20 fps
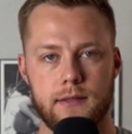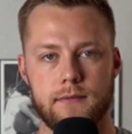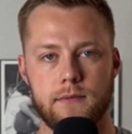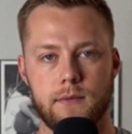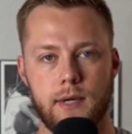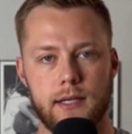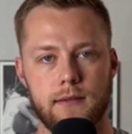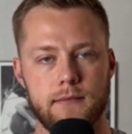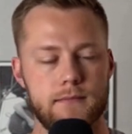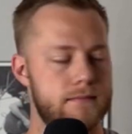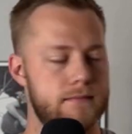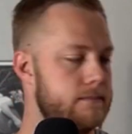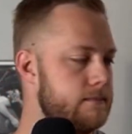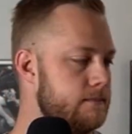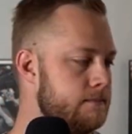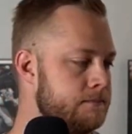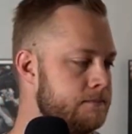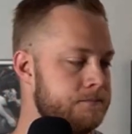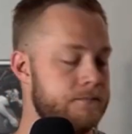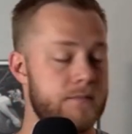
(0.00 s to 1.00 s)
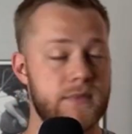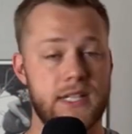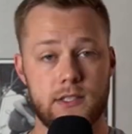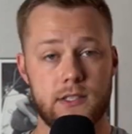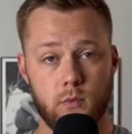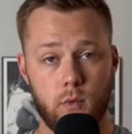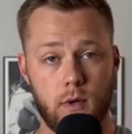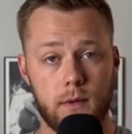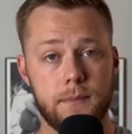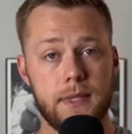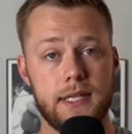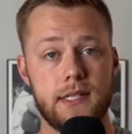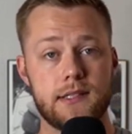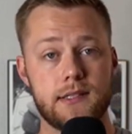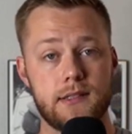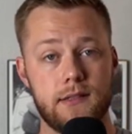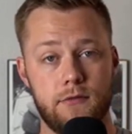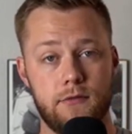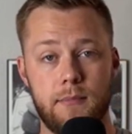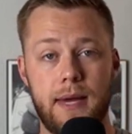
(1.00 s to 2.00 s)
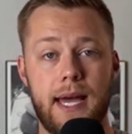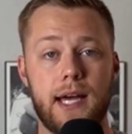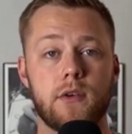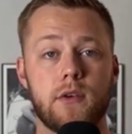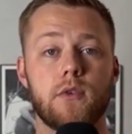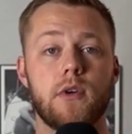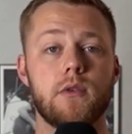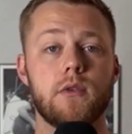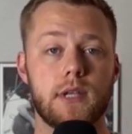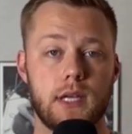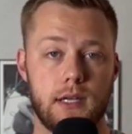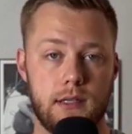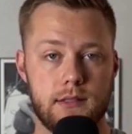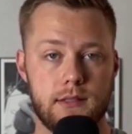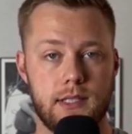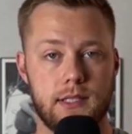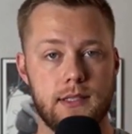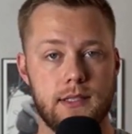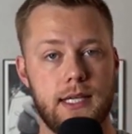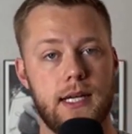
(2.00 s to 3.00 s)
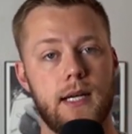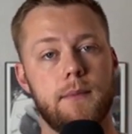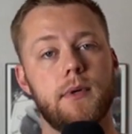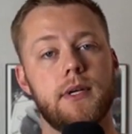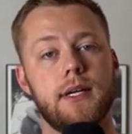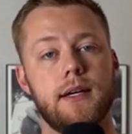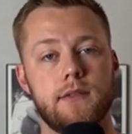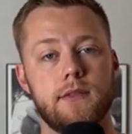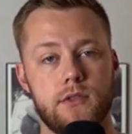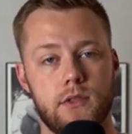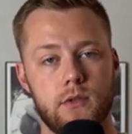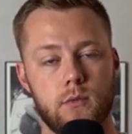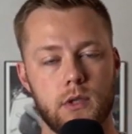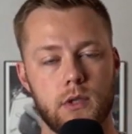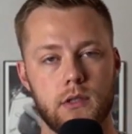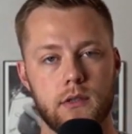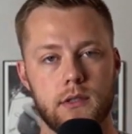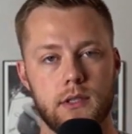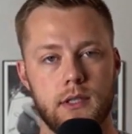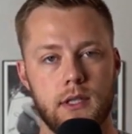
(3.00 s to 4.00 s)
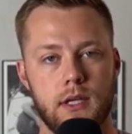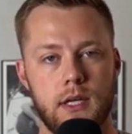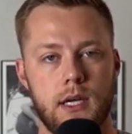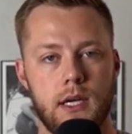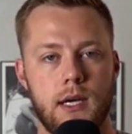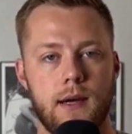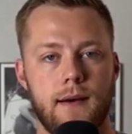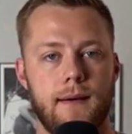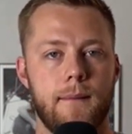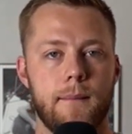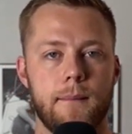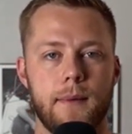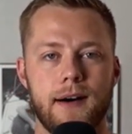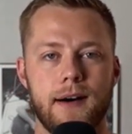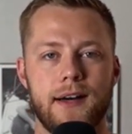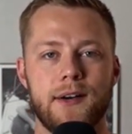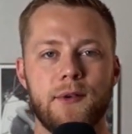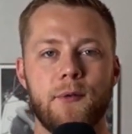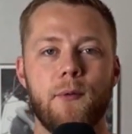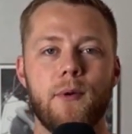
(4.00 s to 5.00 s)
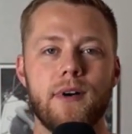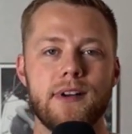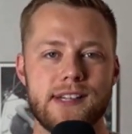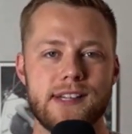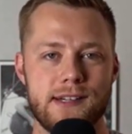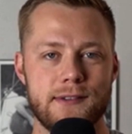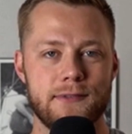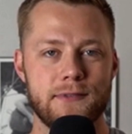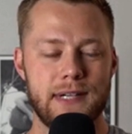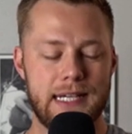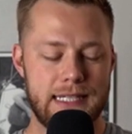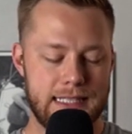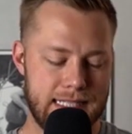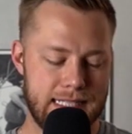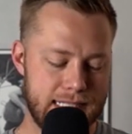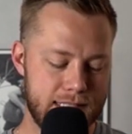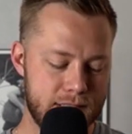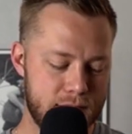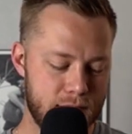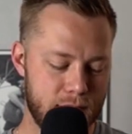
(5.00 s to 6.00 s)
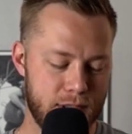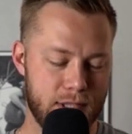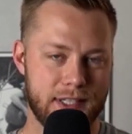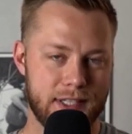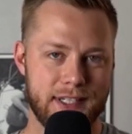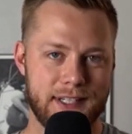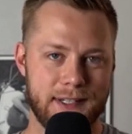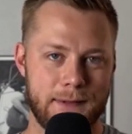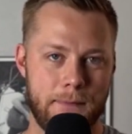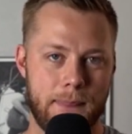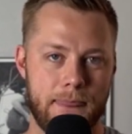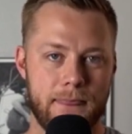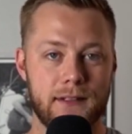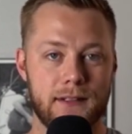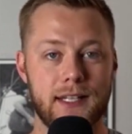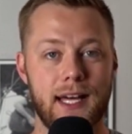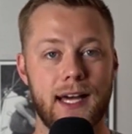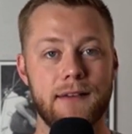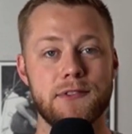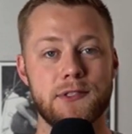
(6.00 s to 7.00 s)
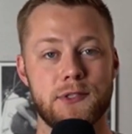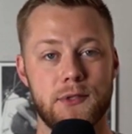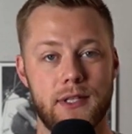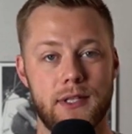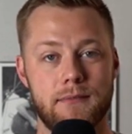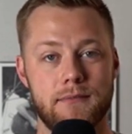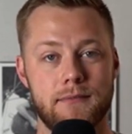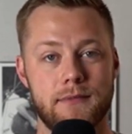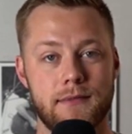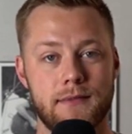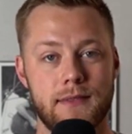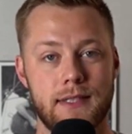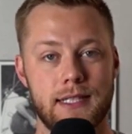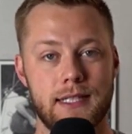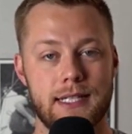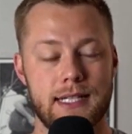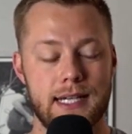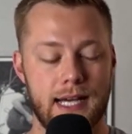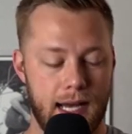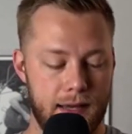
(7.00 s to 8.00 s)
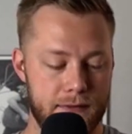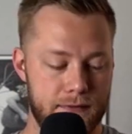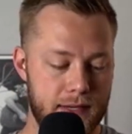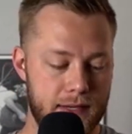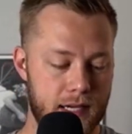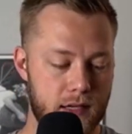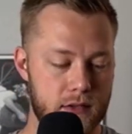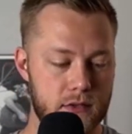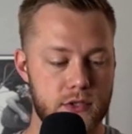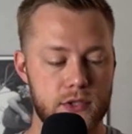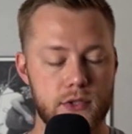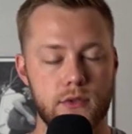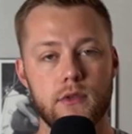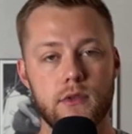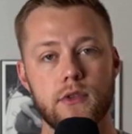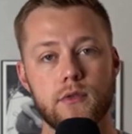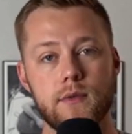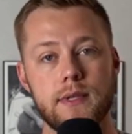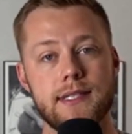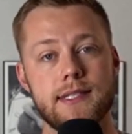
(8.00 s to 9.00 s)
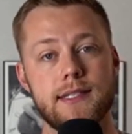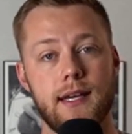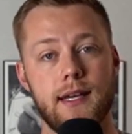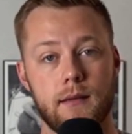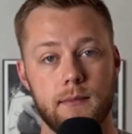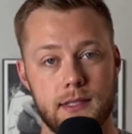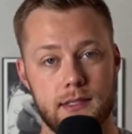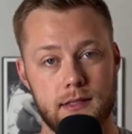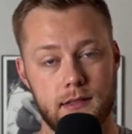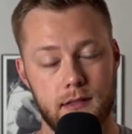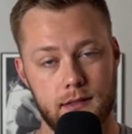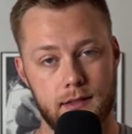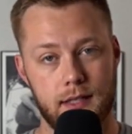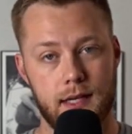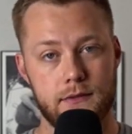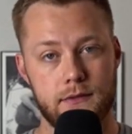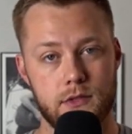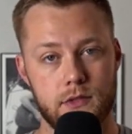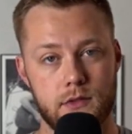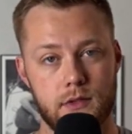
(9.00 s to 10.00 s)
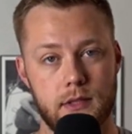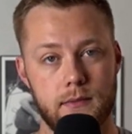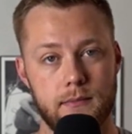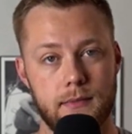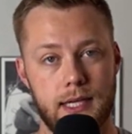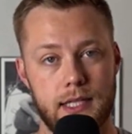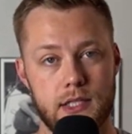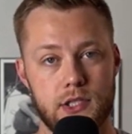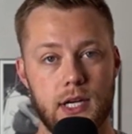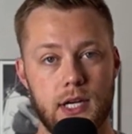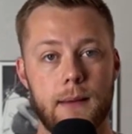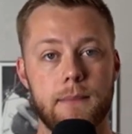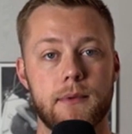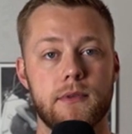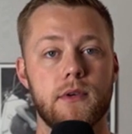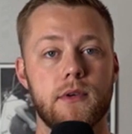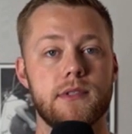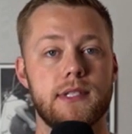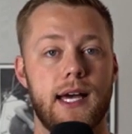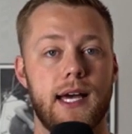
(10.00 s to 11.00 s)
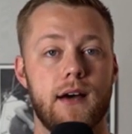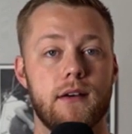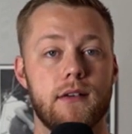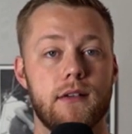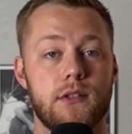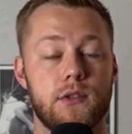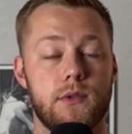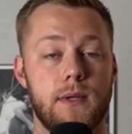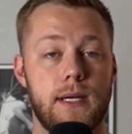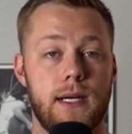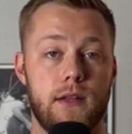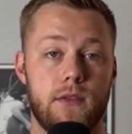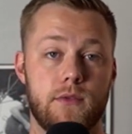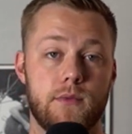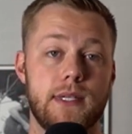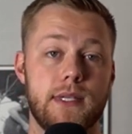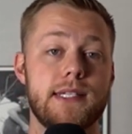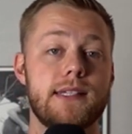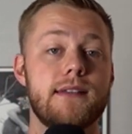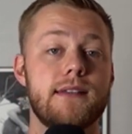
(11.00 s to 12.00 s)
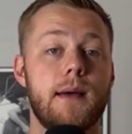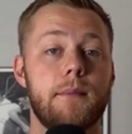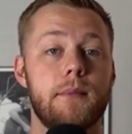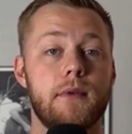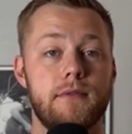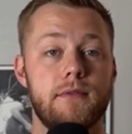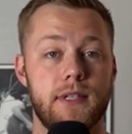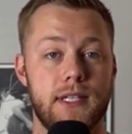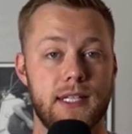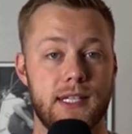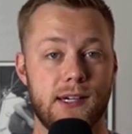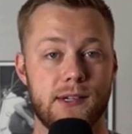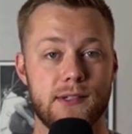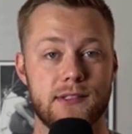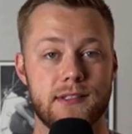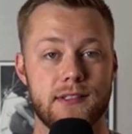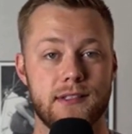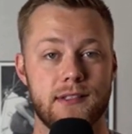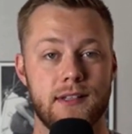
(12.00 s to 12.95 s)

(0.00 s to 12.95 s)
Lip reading: right? That's one piece of macro content that I put out into the world. But what if I then took the live stream, I found 2 to 3 segments in the live stream, I chopped those out, created 3 separate videos.